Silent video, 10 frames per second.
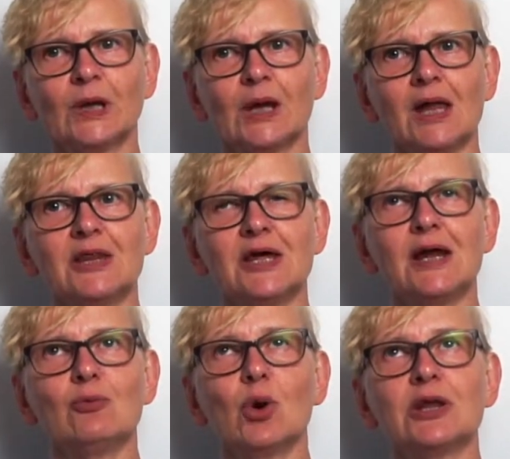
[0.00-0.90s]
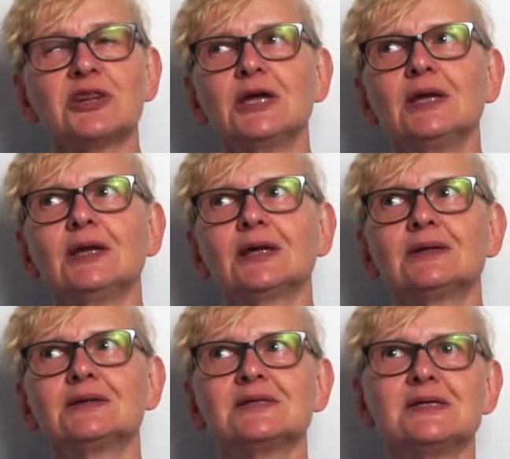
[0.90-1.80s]
And then one thing that
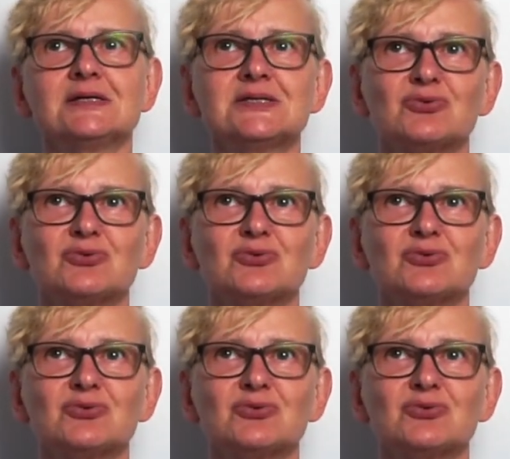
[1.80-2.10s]
is